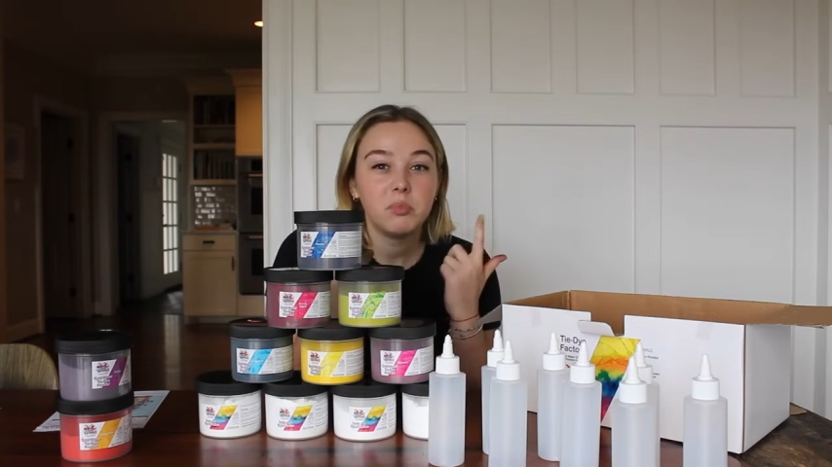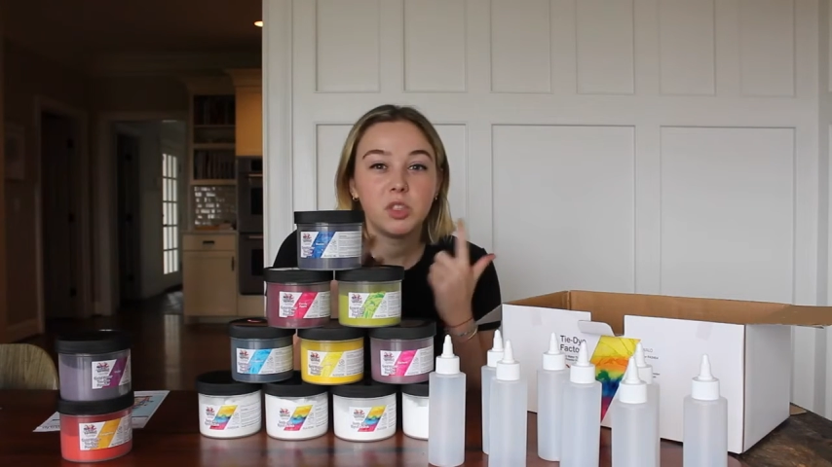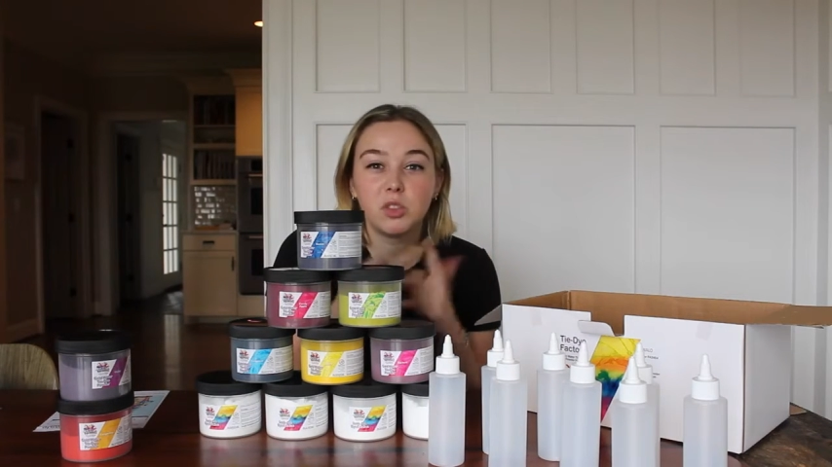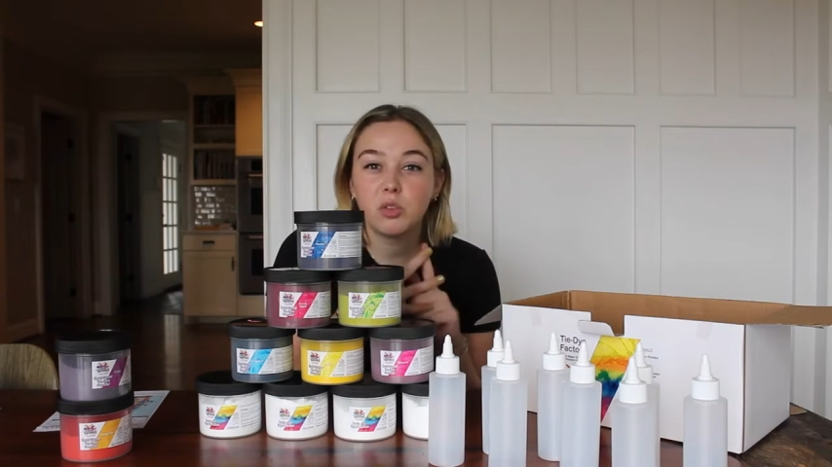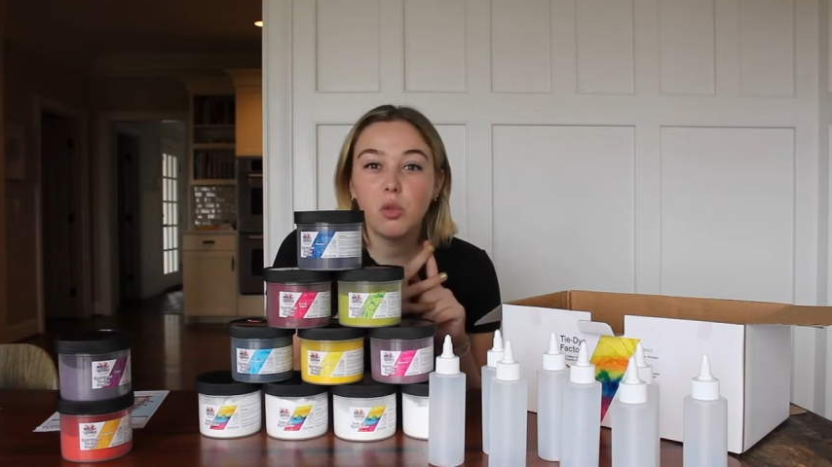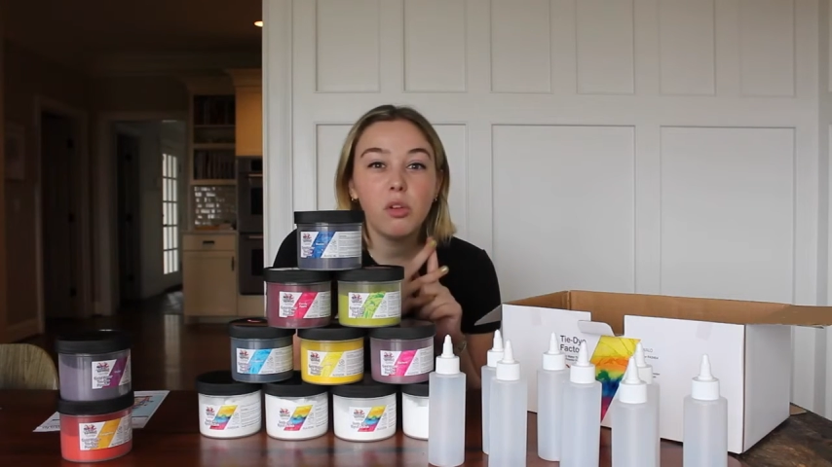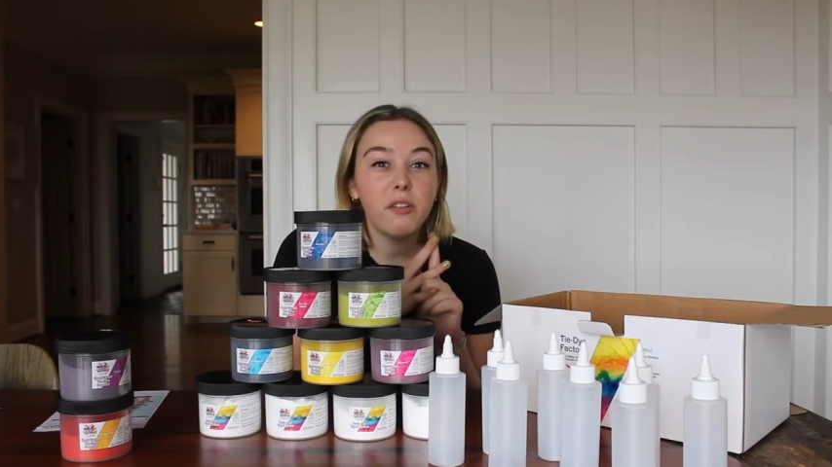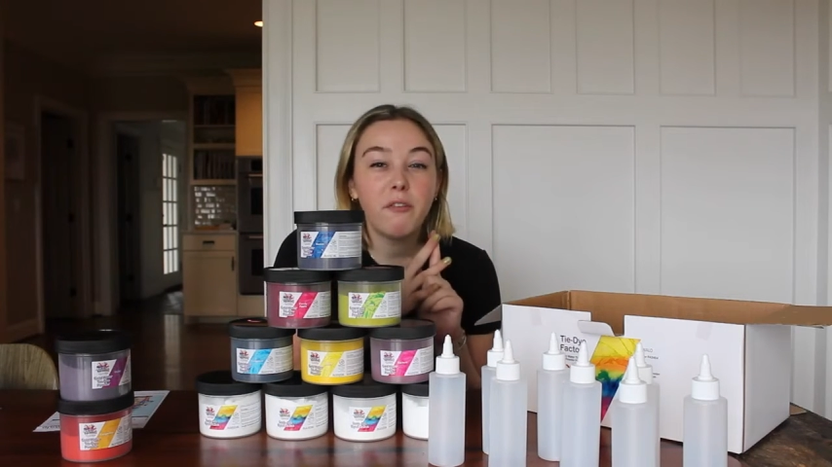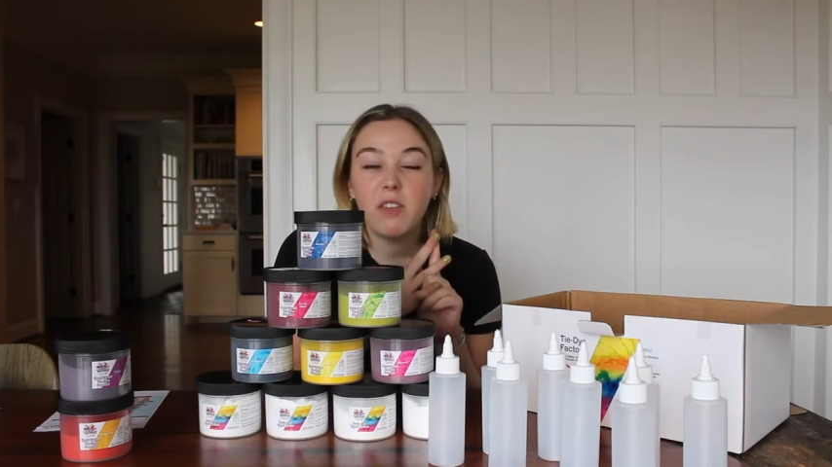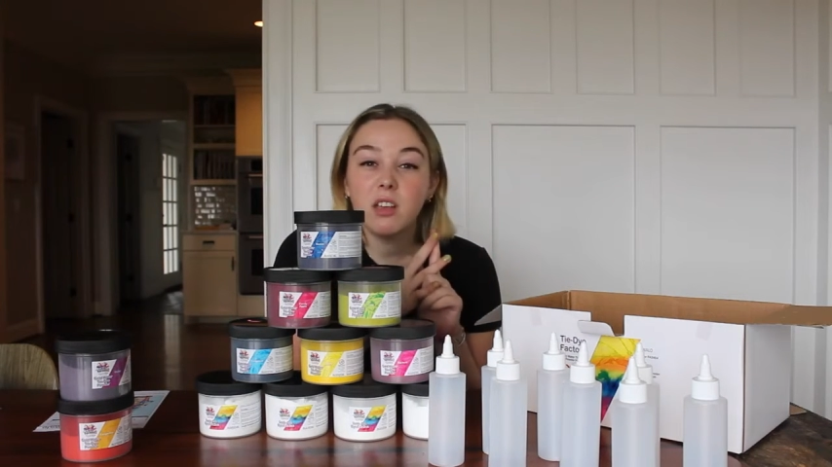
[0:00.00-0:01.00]

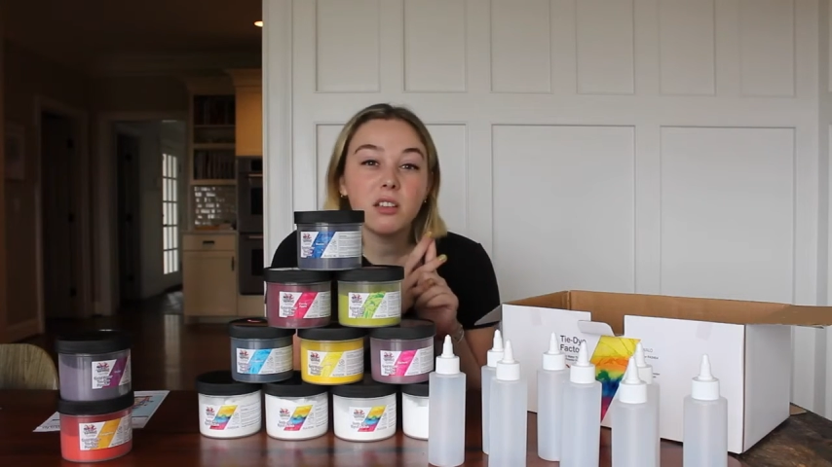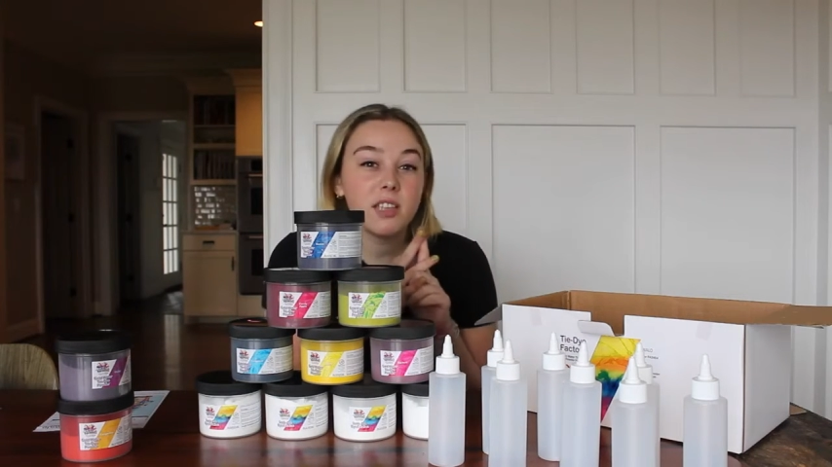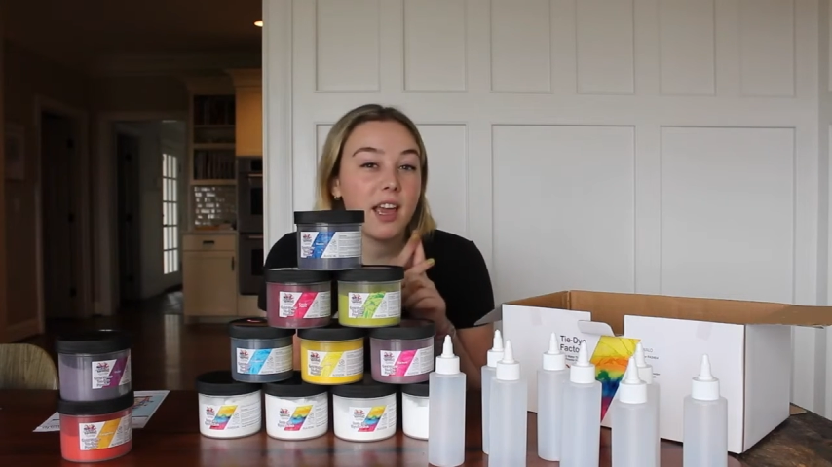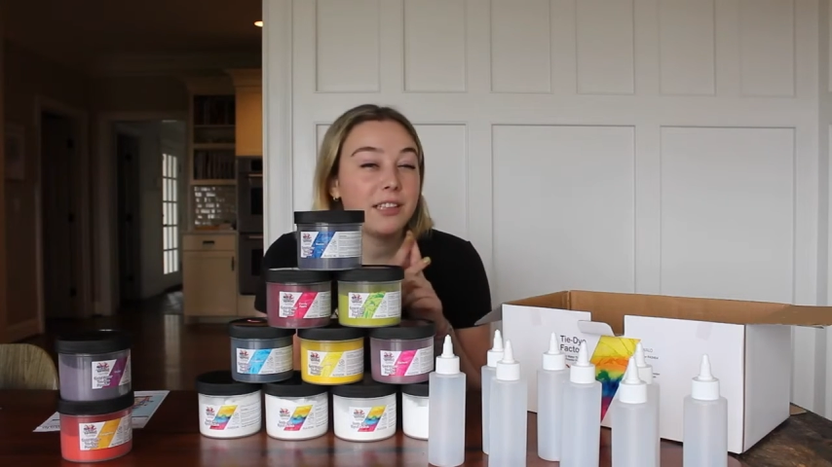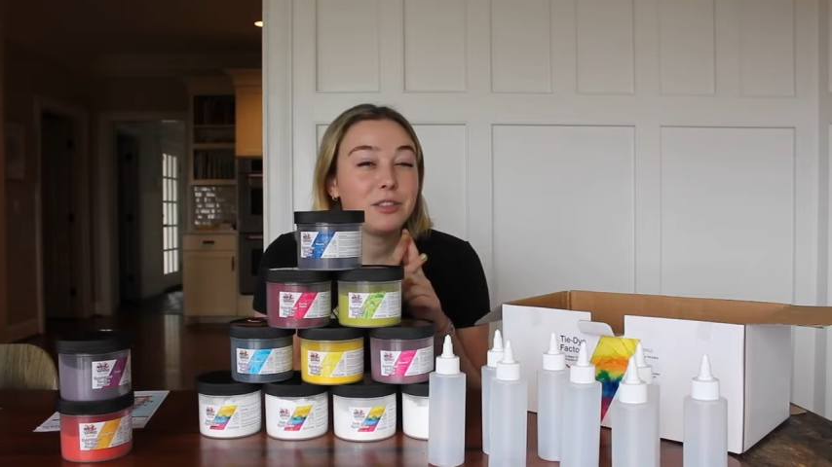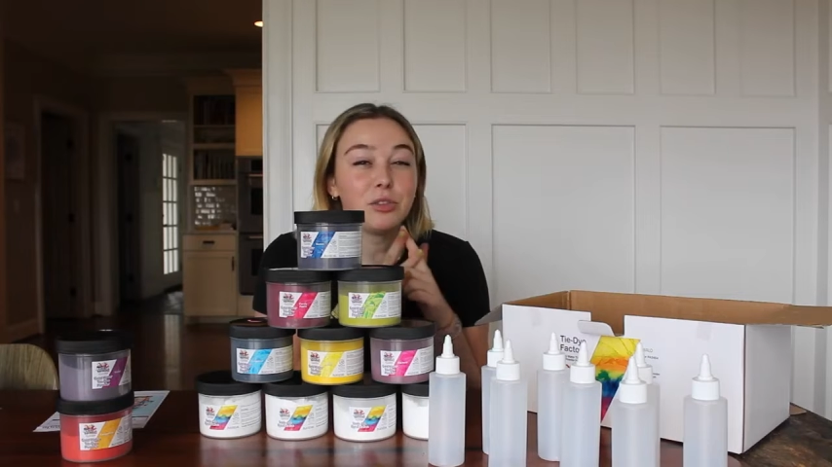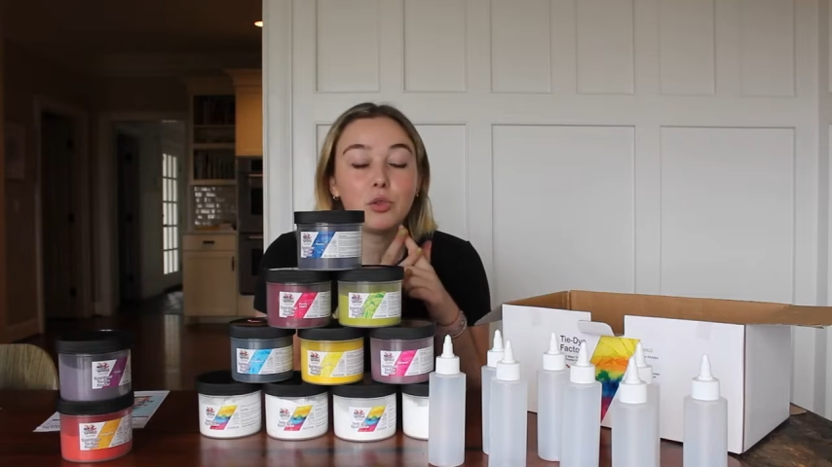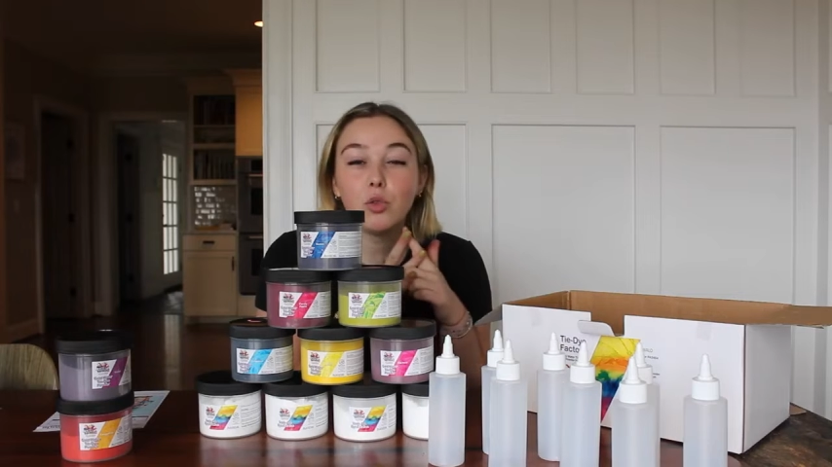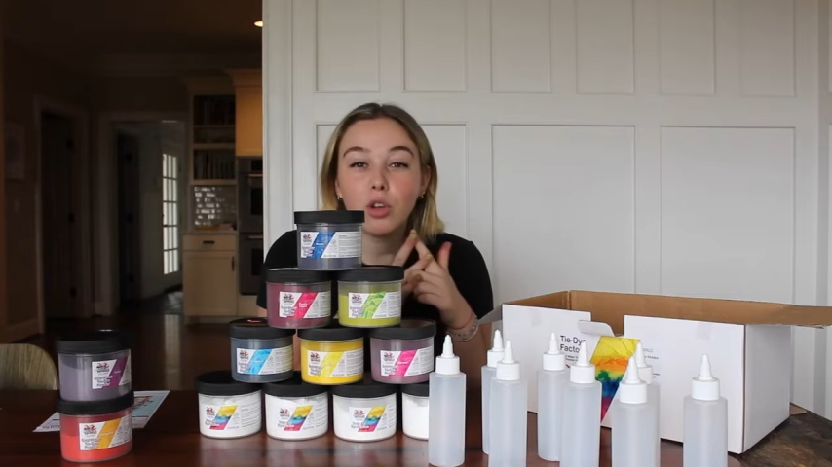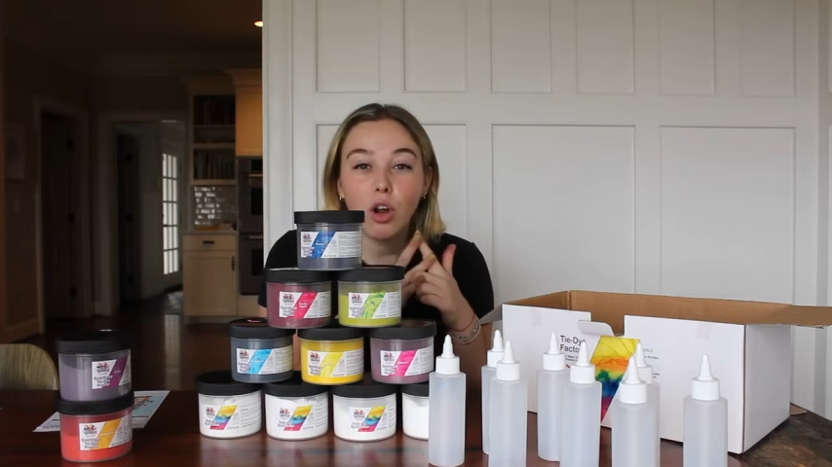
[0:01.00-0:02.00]
school field days and
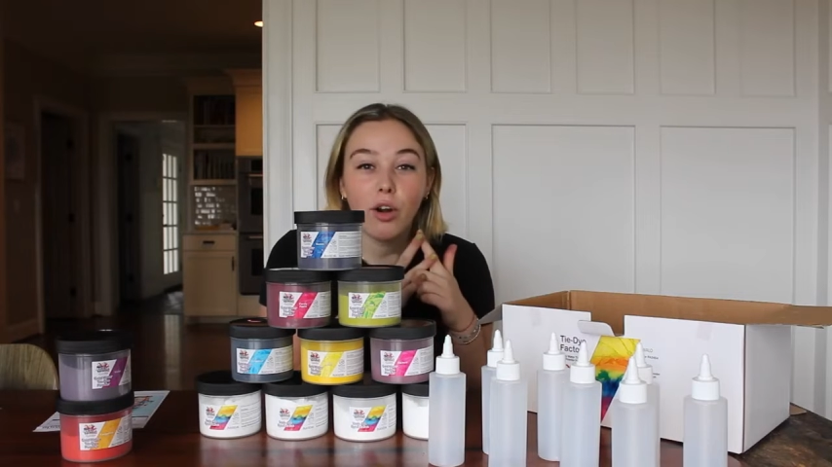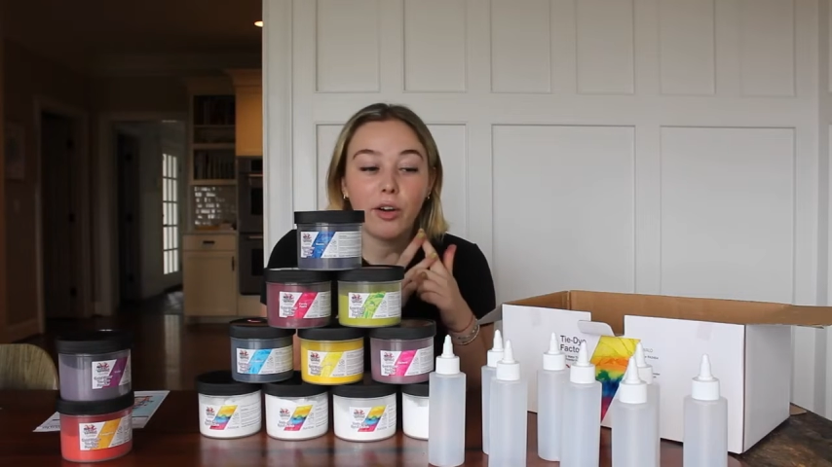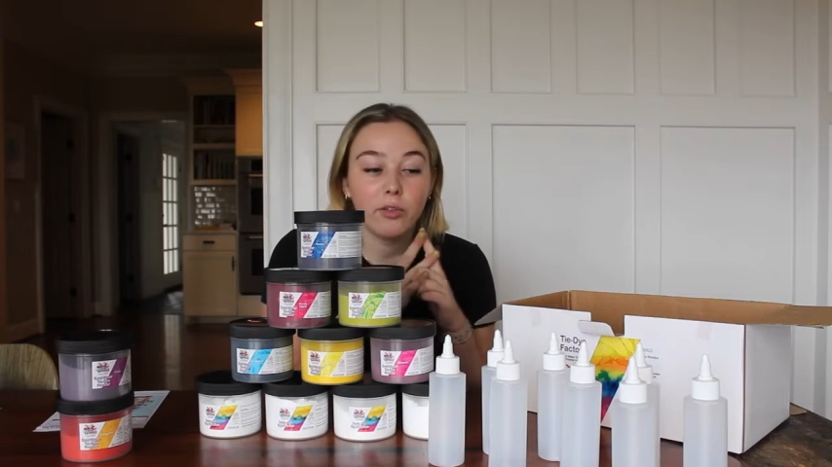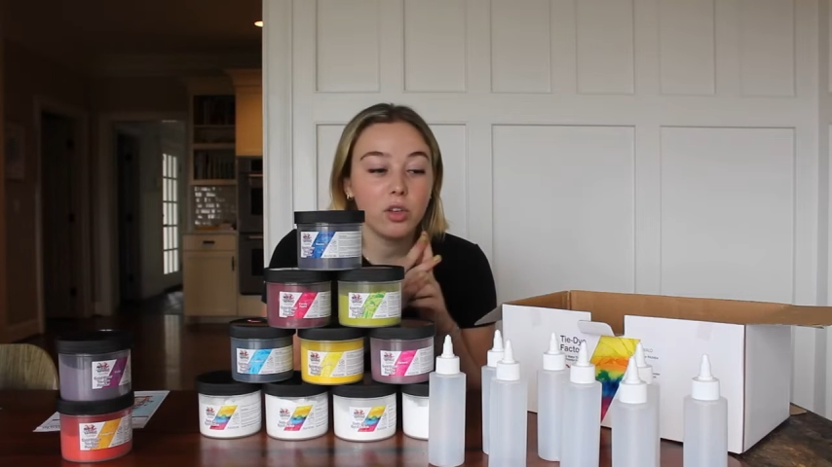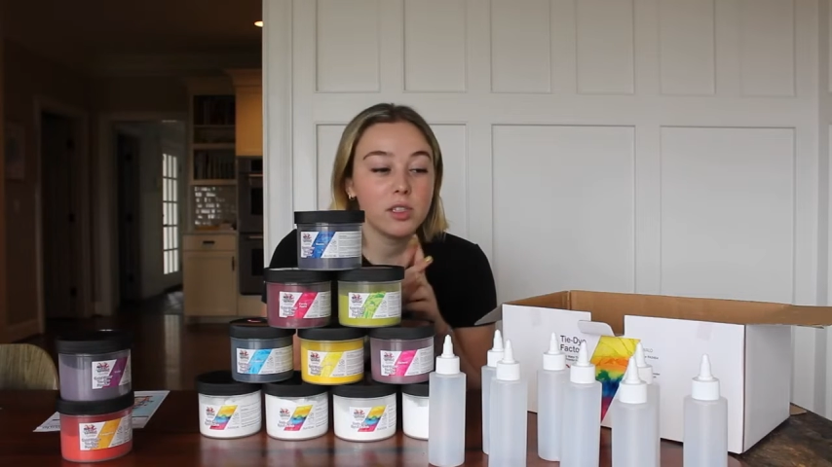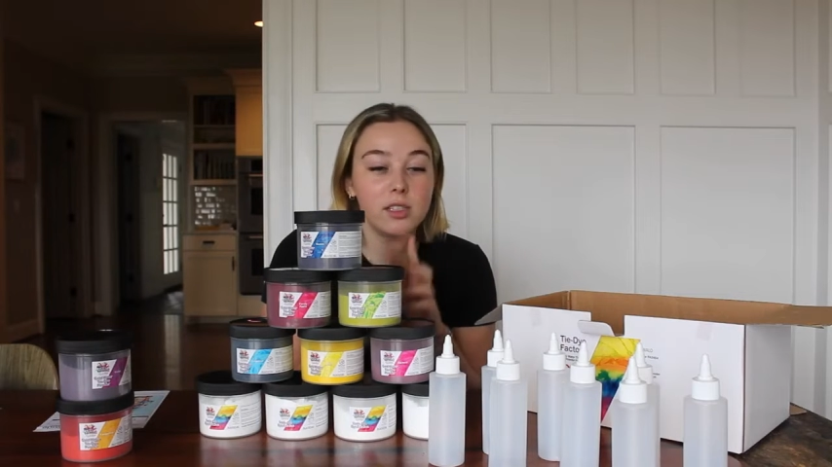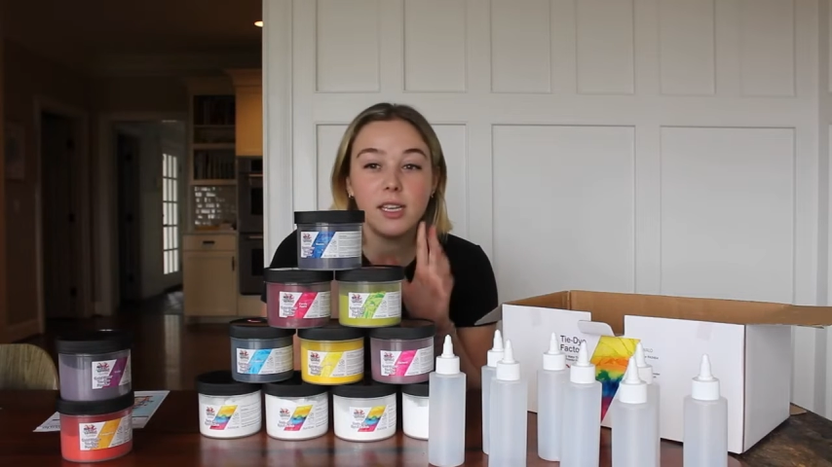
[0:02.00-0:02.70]
school carnivals.